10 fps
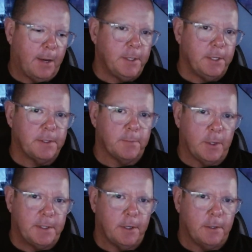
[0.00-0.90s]
do some
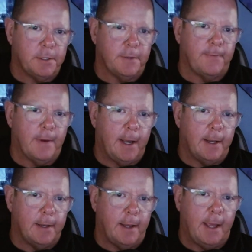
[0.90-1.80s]
research and
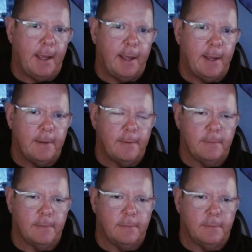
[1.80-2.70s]
find a
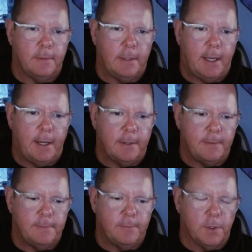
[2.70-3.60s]

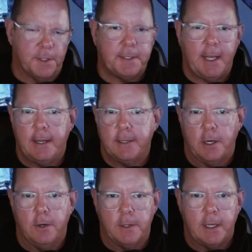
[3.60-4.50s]
real estate
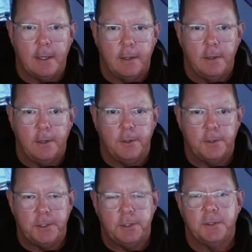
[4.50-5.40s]
attorney
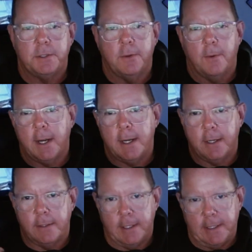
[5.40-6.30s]
who's used to
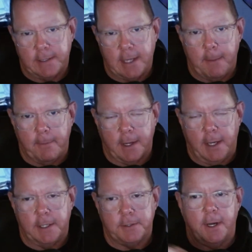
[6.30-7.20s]
writing these type of
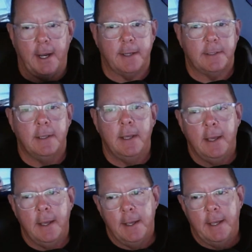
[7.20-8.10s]
contracts.
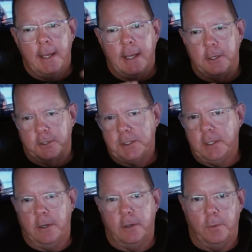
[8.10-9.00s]
And you're
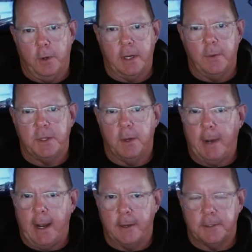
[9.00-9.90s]
still working with your
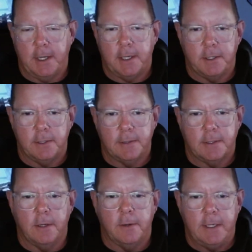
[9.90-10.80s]
buyer's agent,
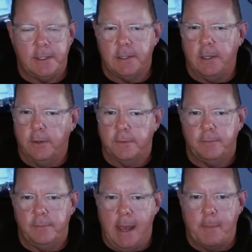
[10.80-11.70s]
so
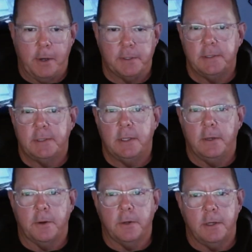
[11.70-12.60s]
that person's still
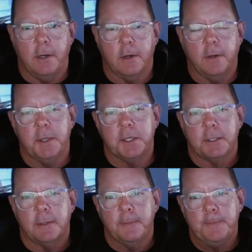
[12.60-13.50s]
earning their
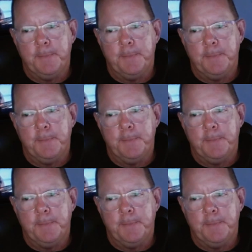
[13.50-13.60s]
commission,